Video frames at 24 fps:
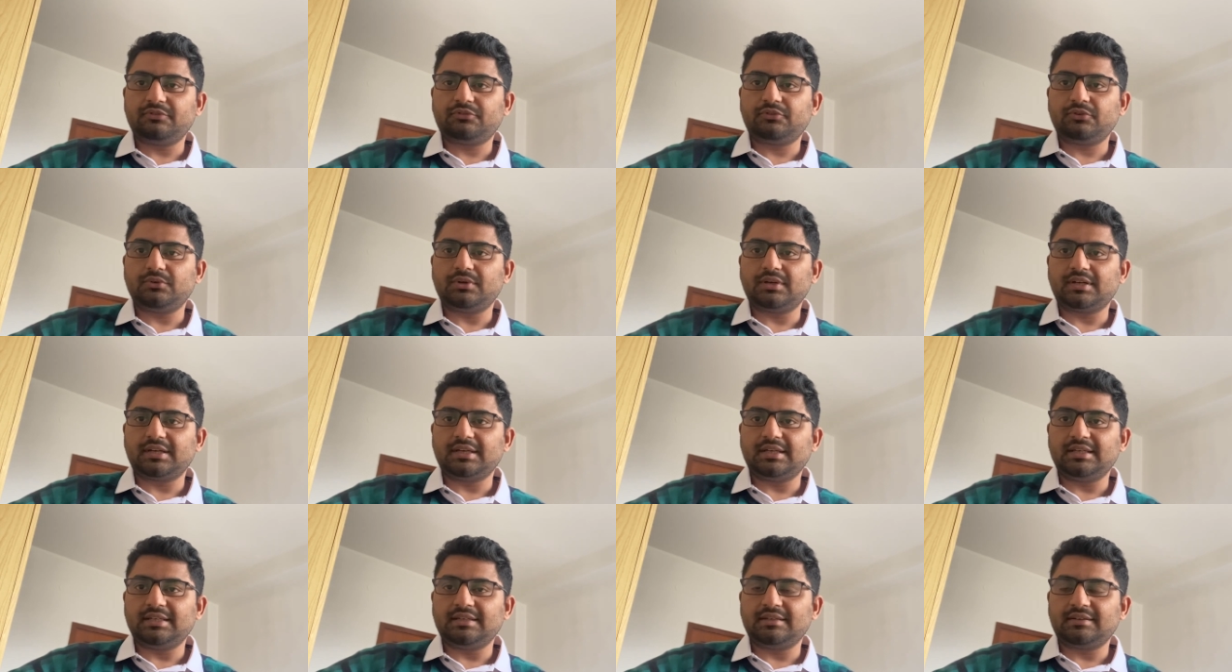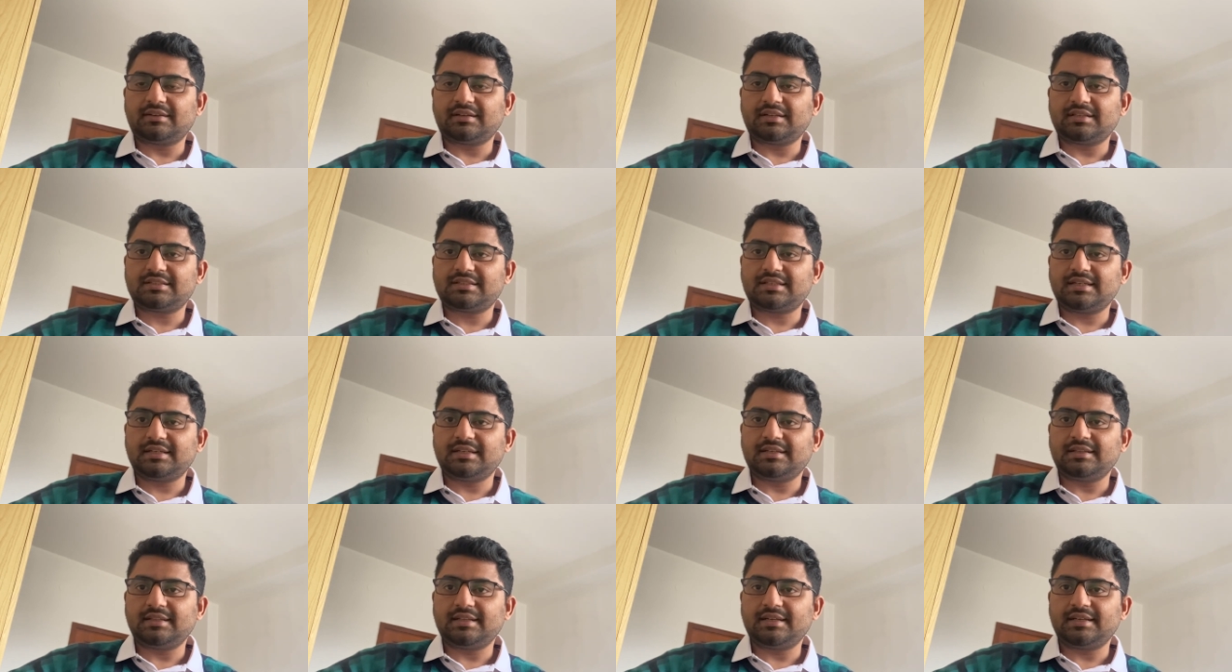If you are really
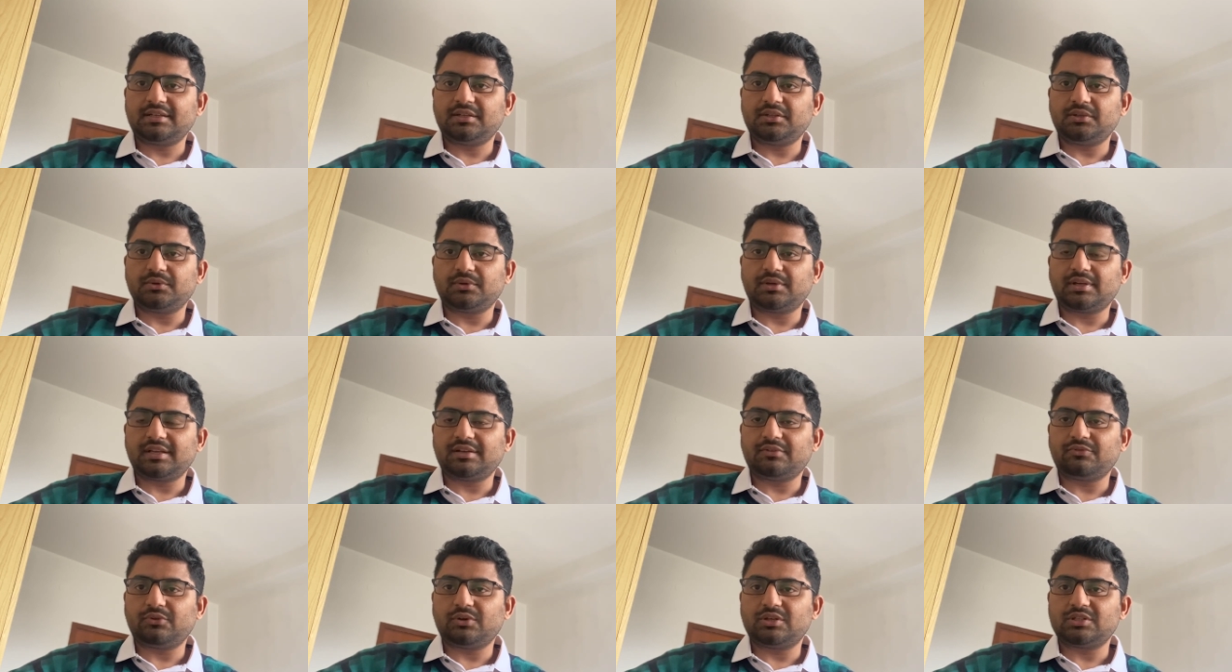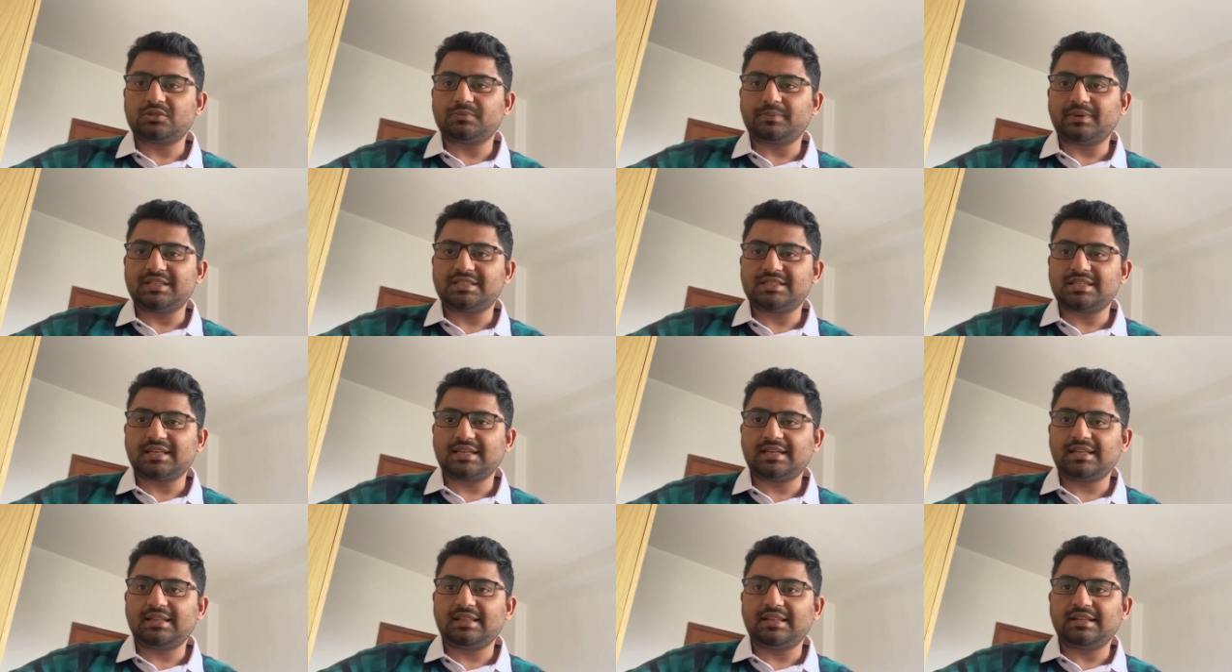interested in that, you can watch my
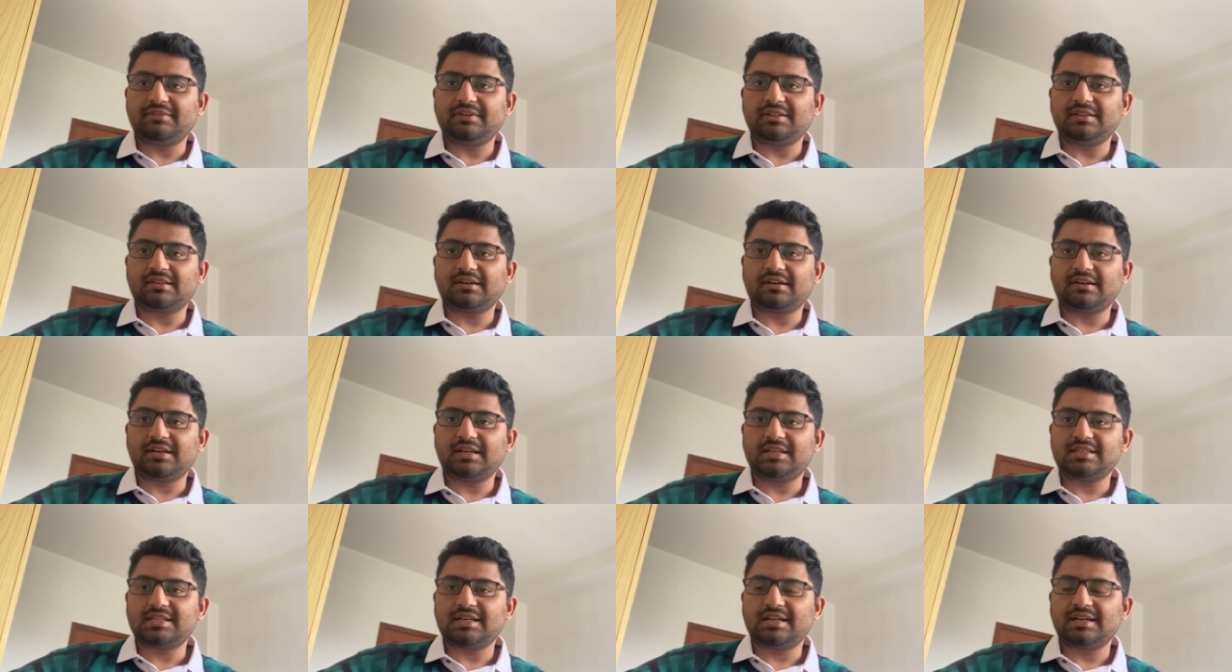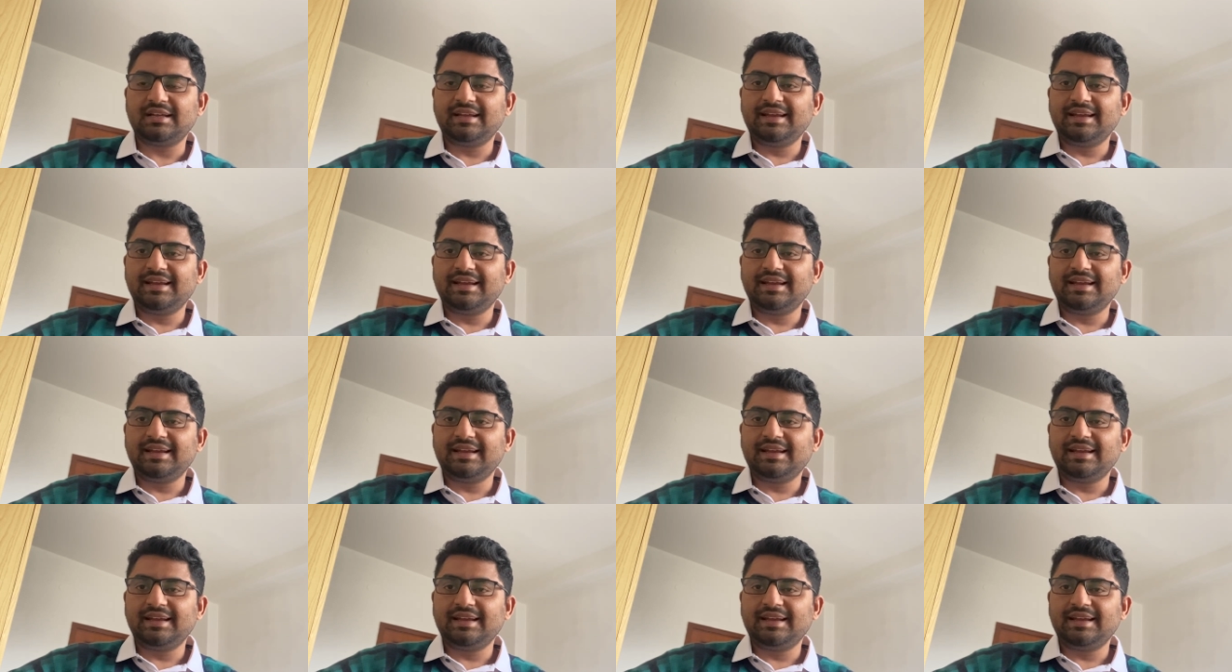channel Naveen Talreja,